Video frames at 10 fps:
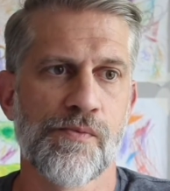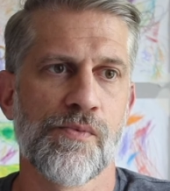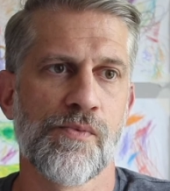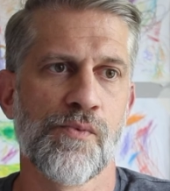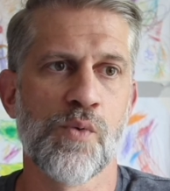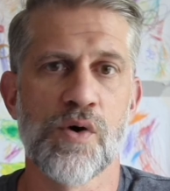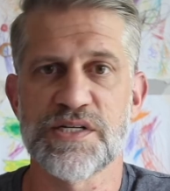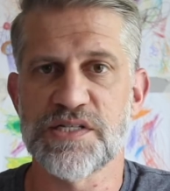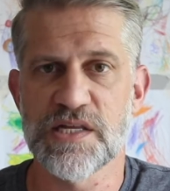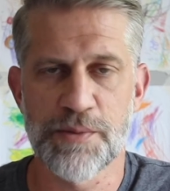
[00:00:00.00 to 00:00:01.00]
we want
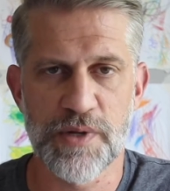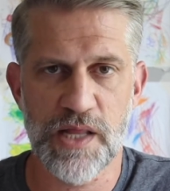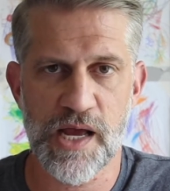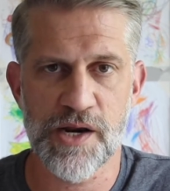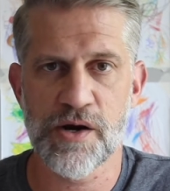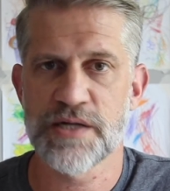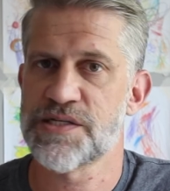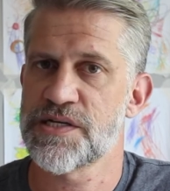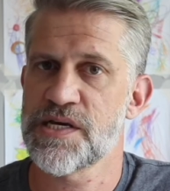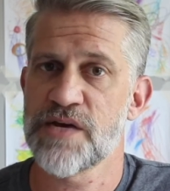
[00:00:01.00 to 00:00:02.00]
to send them a letter and
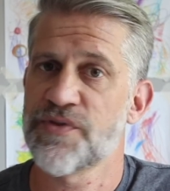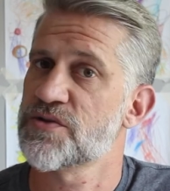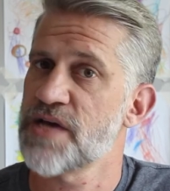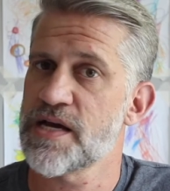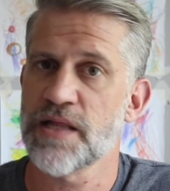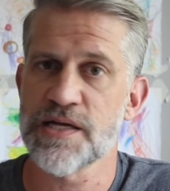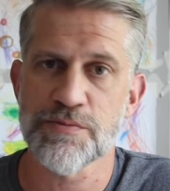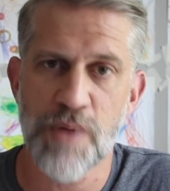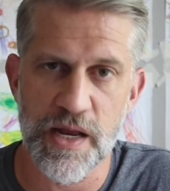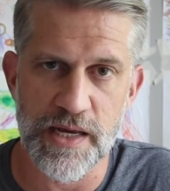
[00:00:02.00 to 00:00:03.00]
see if they'll take
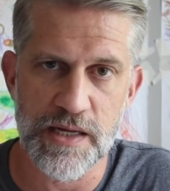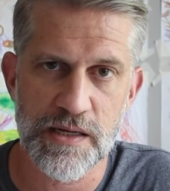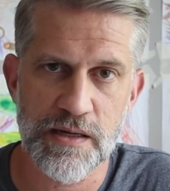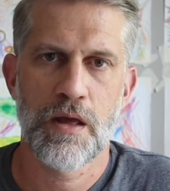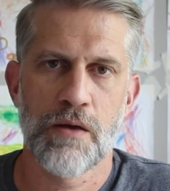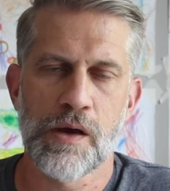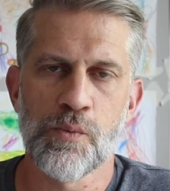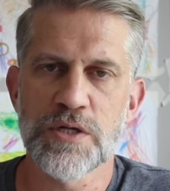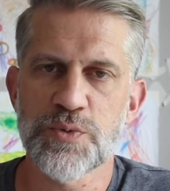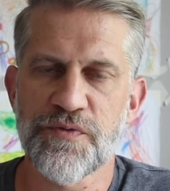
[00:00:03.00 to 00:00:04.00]
less money. And
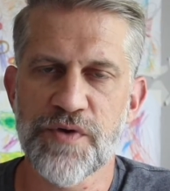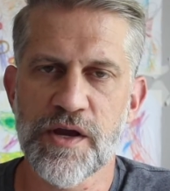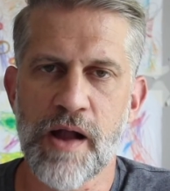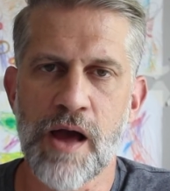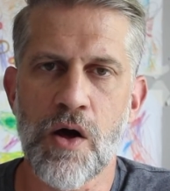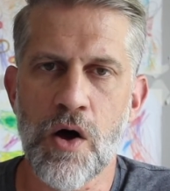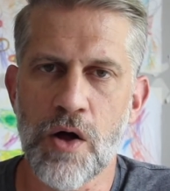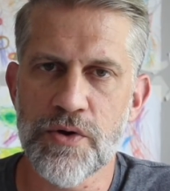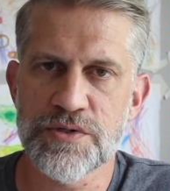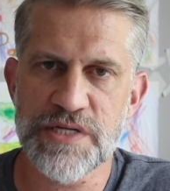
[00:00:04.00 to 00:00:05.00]
once we figure out all
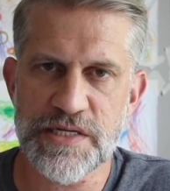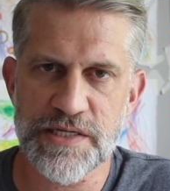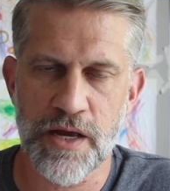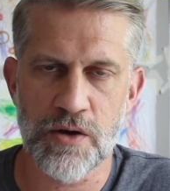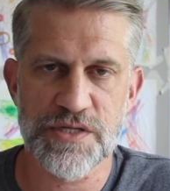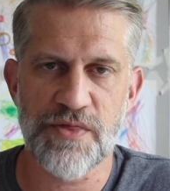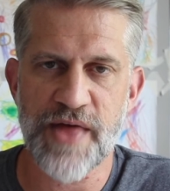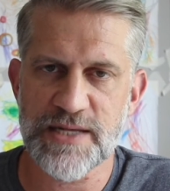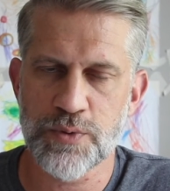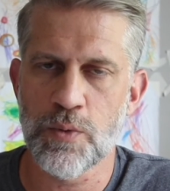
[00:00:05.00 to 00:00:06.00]
those details,
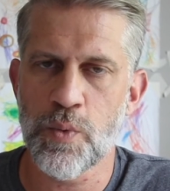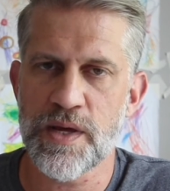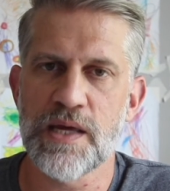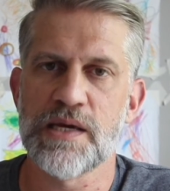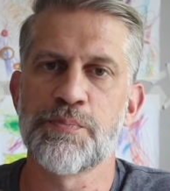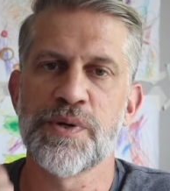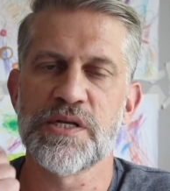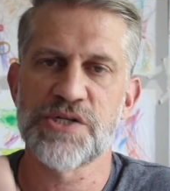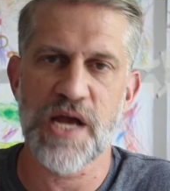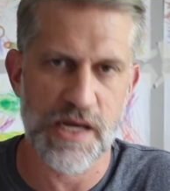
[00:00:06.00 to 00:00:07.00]
that's when we can put a
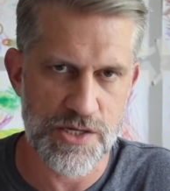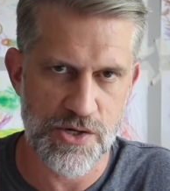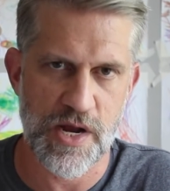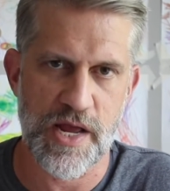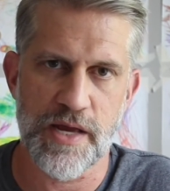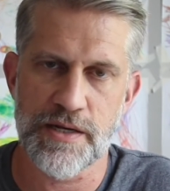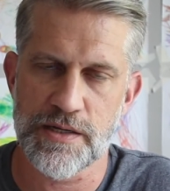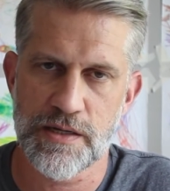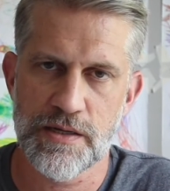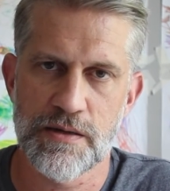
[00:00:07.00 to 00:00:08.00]
check in your hand.
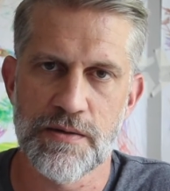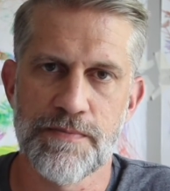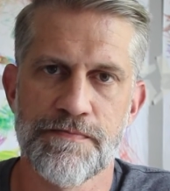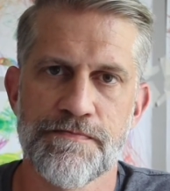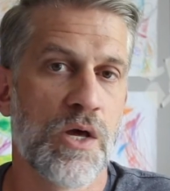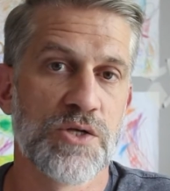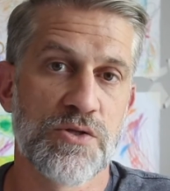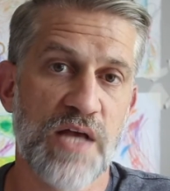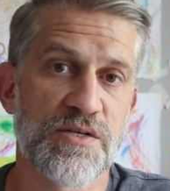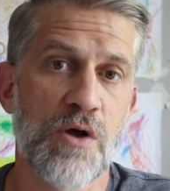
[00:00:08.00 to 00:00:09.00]

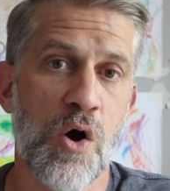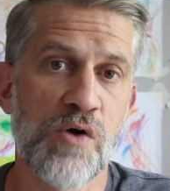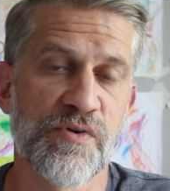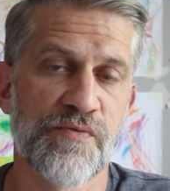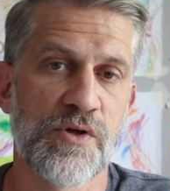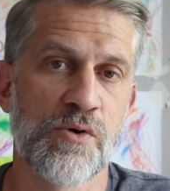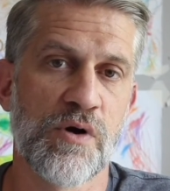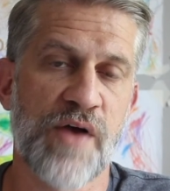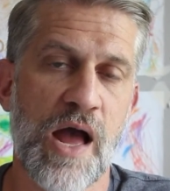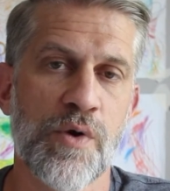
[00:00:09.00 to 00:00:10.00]
So that's an
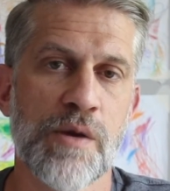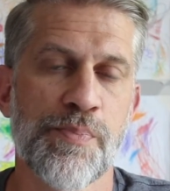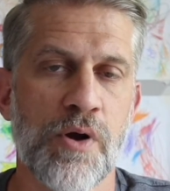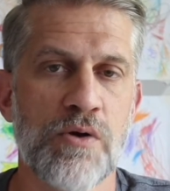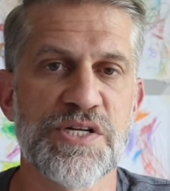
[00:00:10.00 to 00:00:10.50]
overview of how we approach